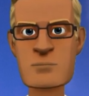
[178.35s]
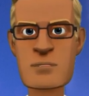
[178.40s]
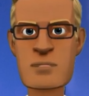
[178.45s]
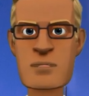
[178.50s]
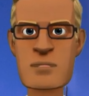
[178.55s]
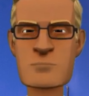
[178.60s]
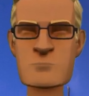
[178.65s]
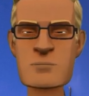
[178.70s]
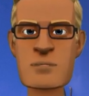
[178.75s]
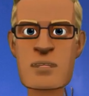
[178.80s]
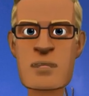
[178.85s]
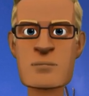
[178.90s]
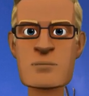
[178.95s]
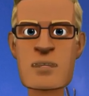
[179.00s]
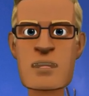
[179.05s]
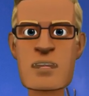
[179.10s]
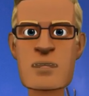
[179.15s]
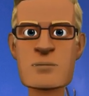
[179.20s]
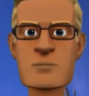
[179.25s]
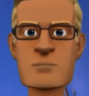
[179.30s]
in God.
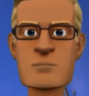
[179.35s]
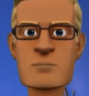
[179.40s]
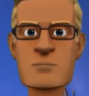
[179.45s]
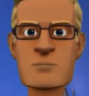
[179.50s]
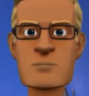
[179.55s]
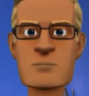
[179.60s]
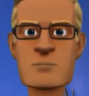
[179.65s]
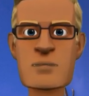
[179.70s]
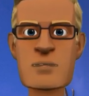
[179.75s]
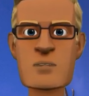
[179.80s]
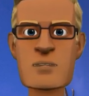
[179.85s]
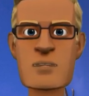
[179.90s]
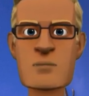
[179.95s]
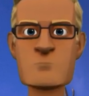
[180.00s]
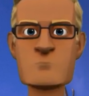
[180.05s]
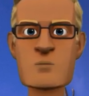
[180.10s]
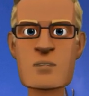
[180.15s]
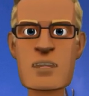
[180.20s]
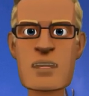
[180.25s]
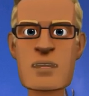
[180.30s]
So here's
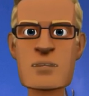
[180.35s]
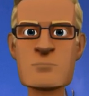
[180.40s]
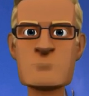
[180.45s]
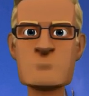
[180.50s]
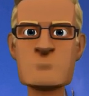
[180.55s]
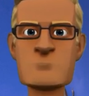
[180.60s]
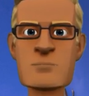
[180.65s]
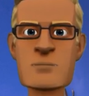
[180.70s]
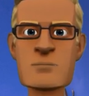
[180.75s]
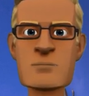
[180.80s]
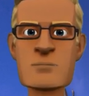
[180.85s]
a question.